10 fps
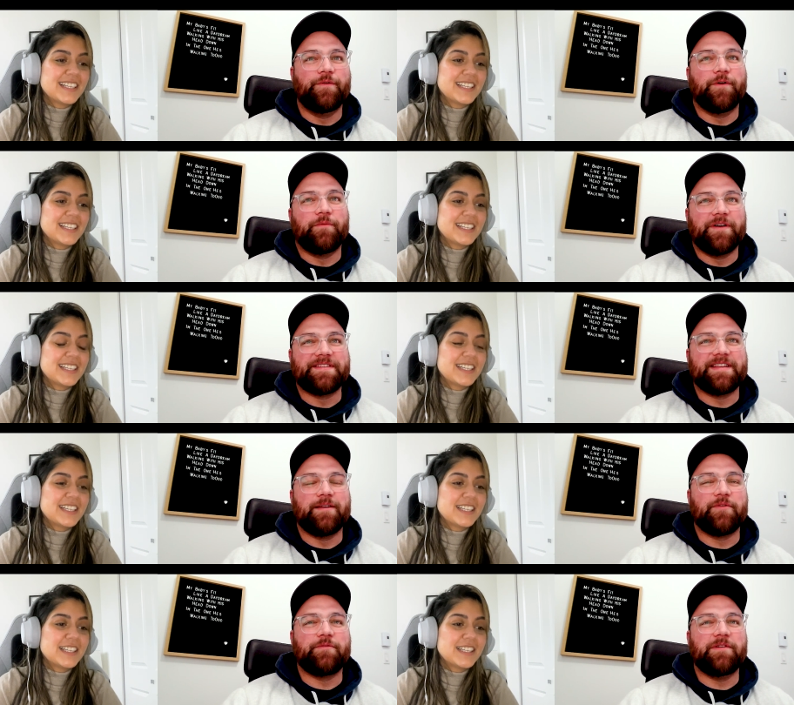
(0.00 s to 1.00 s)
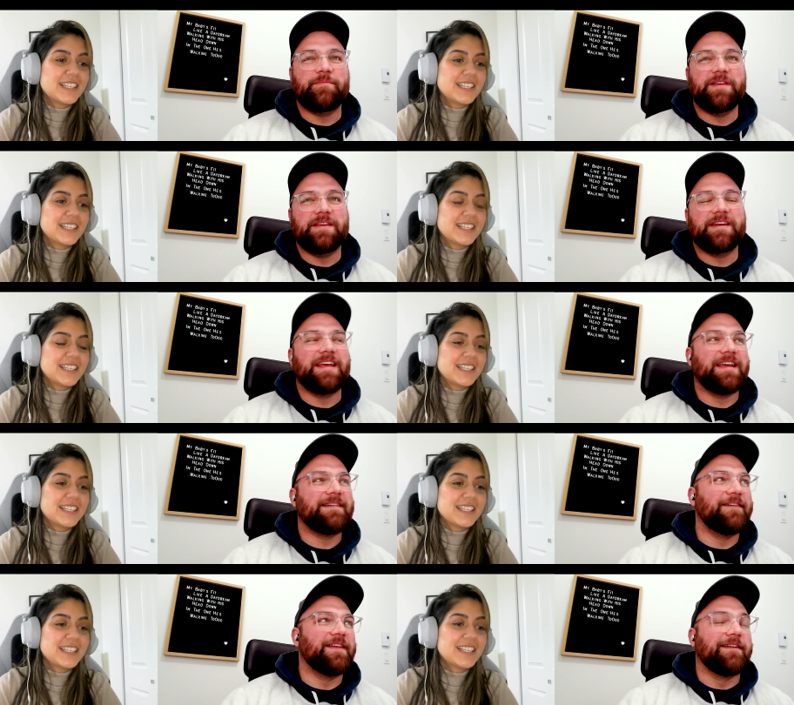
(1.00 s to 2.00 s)
Speaker 1: who will want to celebrate with me and
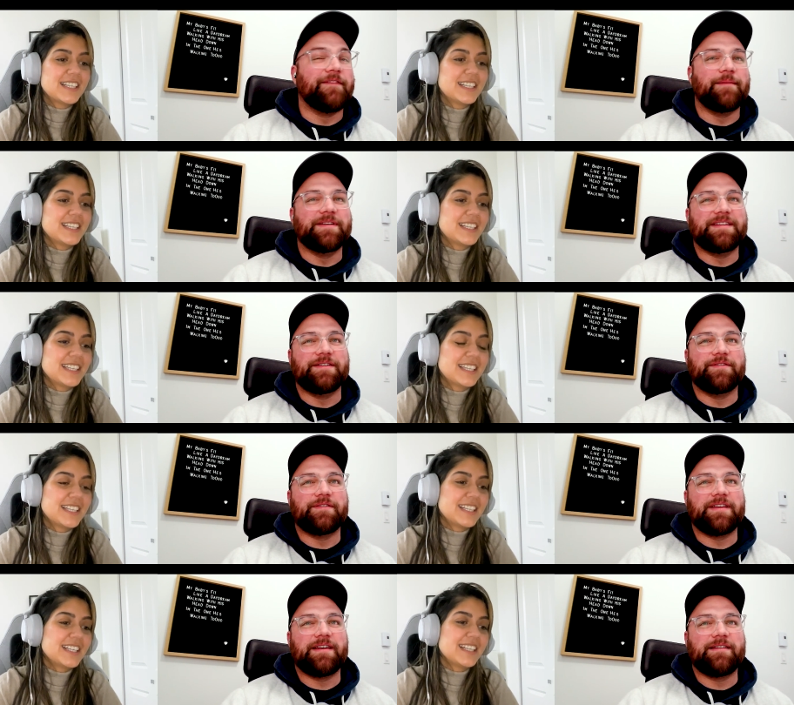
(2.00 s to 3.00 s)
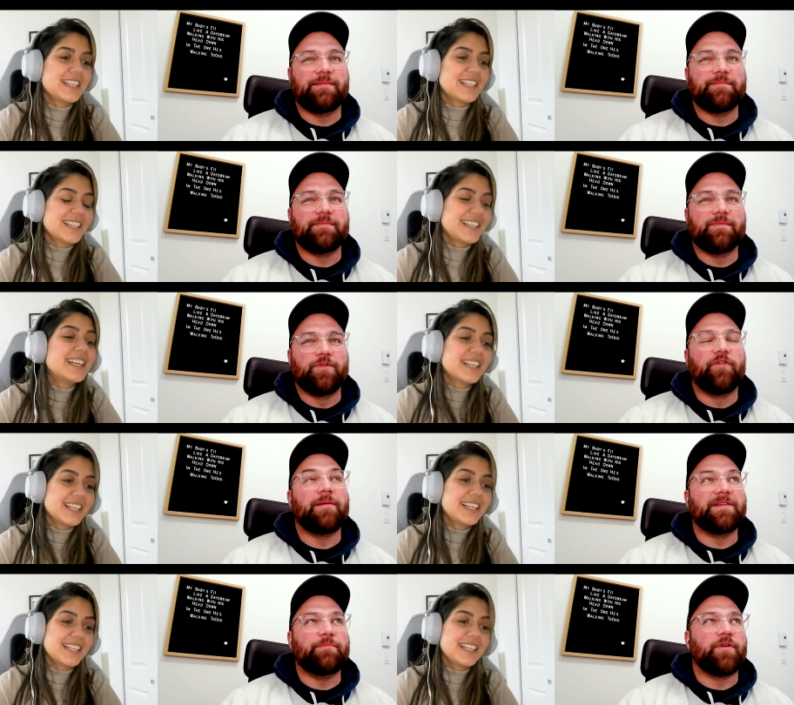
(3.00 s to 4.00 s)
have like family dinner that I'm or
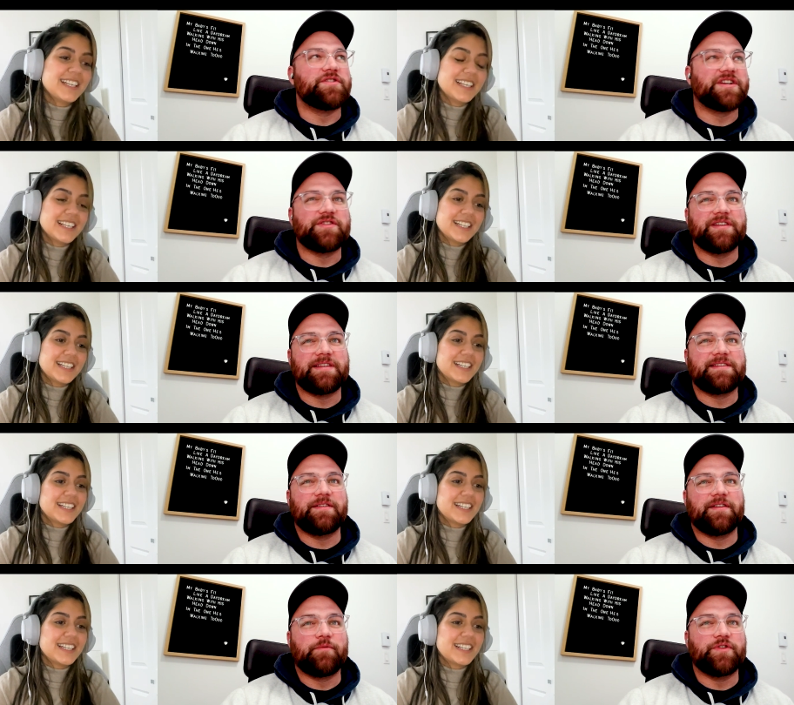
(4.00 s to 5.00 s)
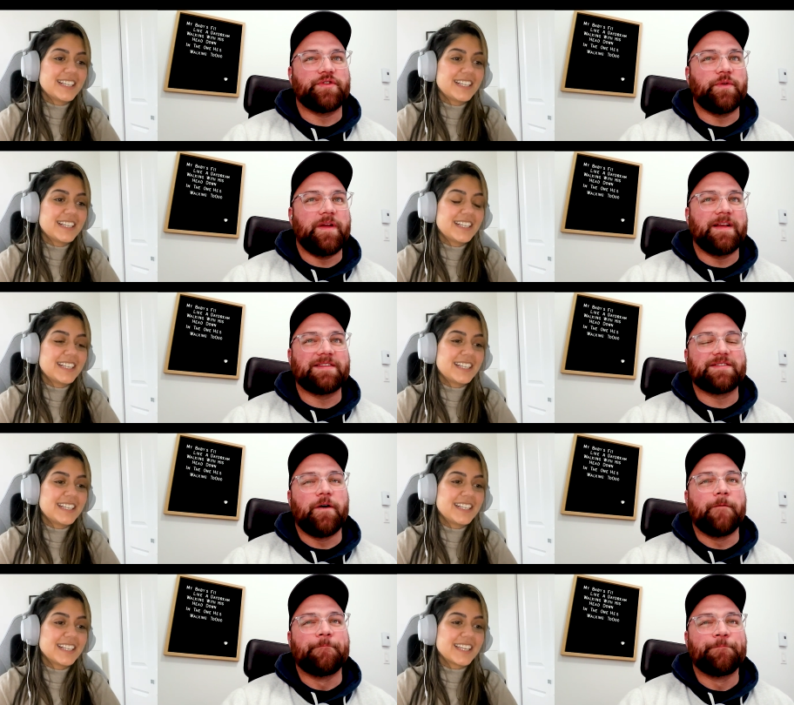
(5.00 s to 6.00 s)
family brunch actually this year that we're doing.
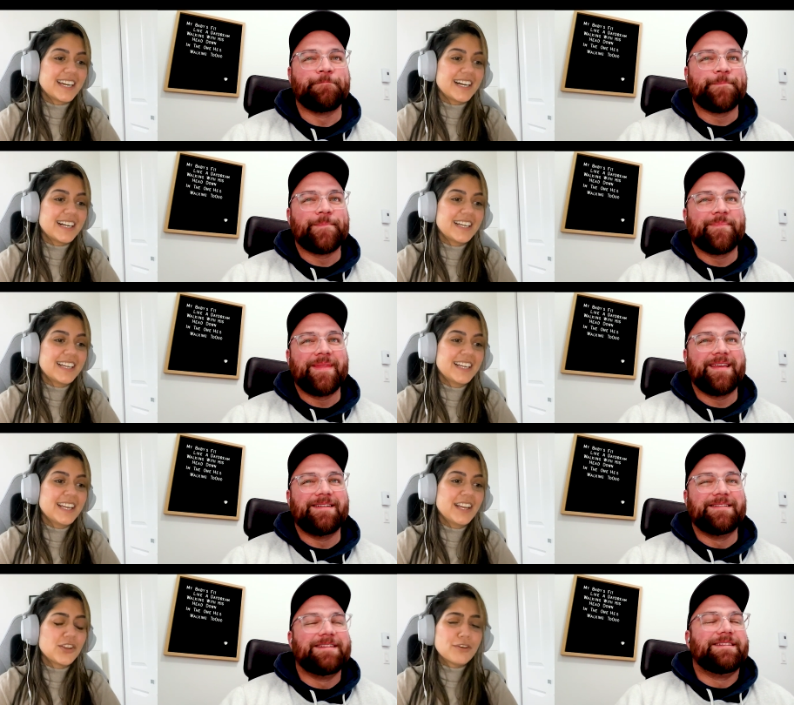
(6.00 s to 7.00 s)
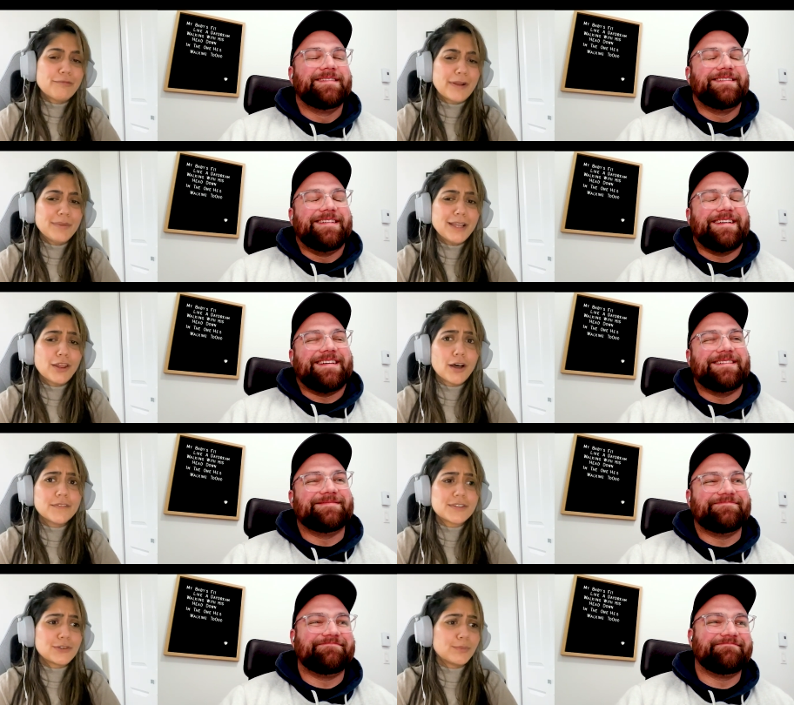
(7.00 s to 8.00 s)
So
Speaker 2: yeah, your family
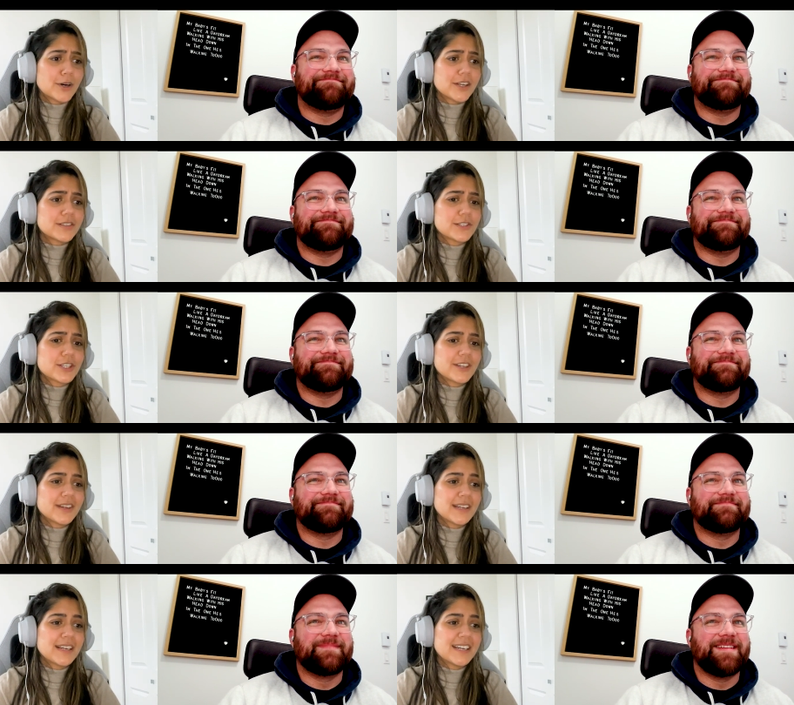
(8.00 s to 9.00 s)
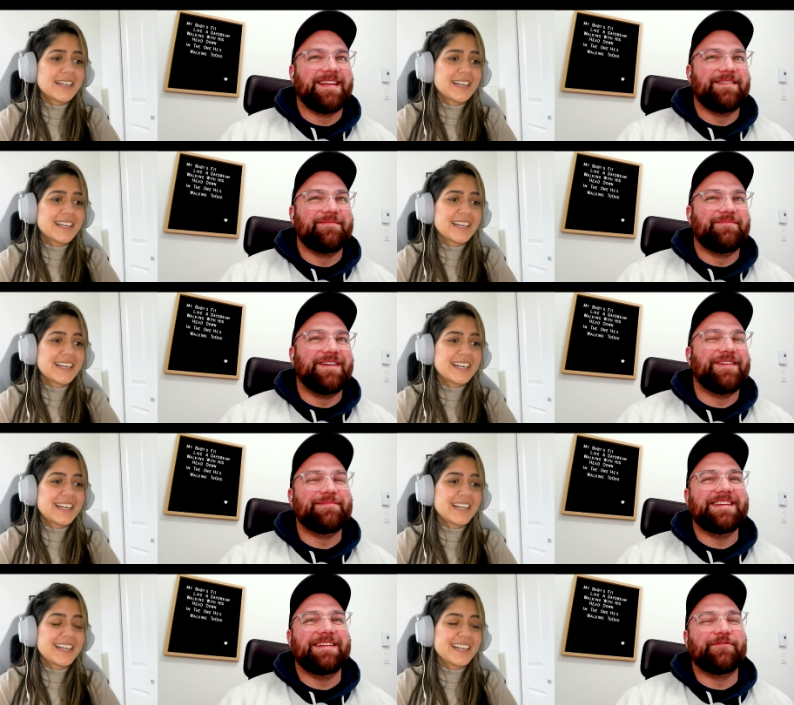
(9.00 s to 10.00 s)
loves to brunch.
Speaker 1: My
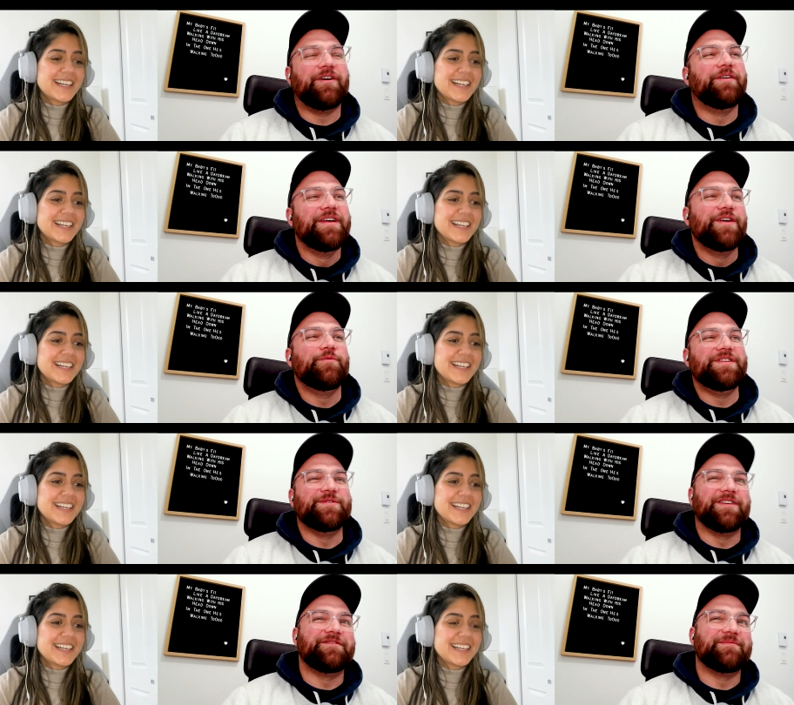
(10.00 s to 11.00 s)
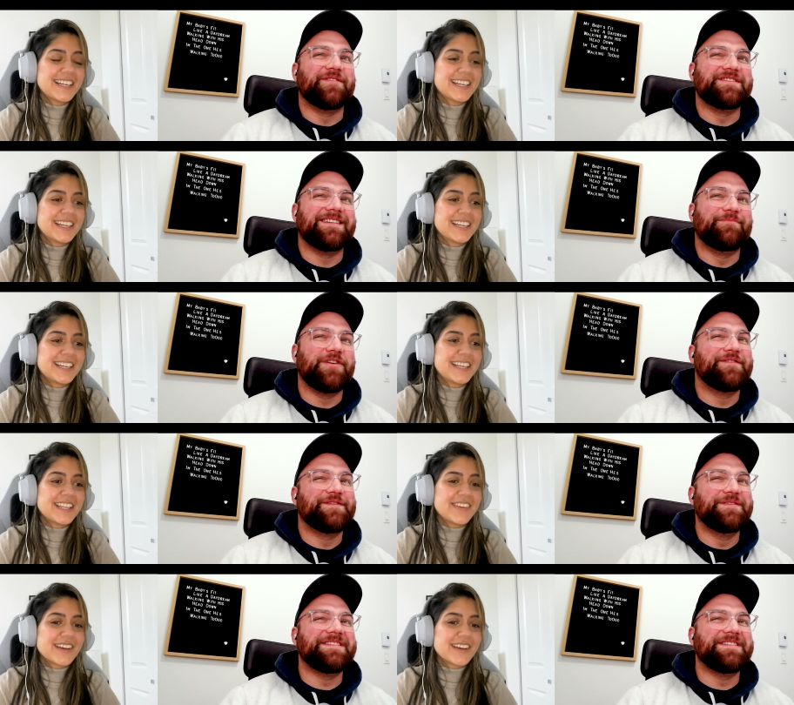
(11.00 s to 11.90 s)
family, well, we do love to brunch. Yeah, breakfast. You